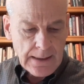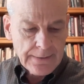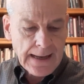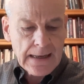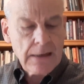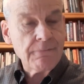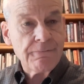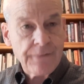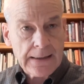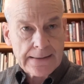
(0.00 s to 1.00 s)
They
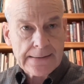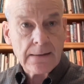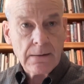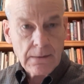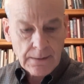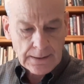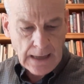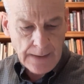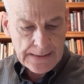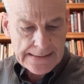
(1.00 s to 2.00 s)
evince, the
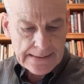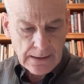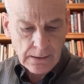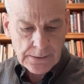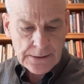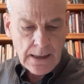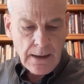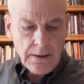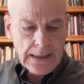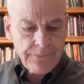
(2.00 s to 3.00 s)
common cells,
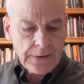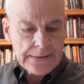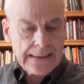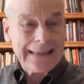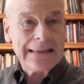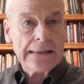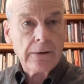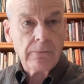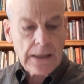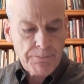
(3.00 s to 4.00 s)
evince
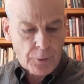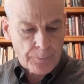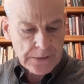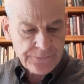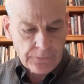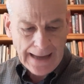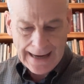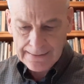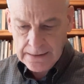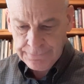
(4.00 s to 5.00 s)
clearly purposeful
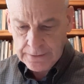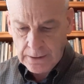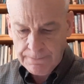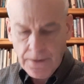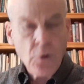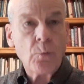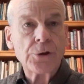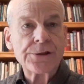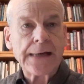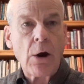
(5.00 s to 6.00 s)
activity, which
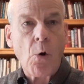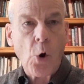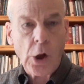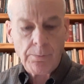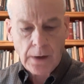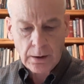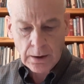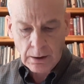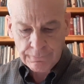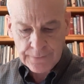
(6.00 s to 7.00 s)
is a hallmark
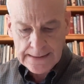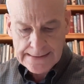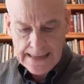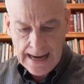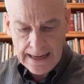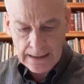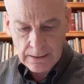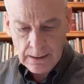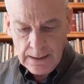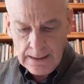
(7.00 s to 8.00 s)
of design.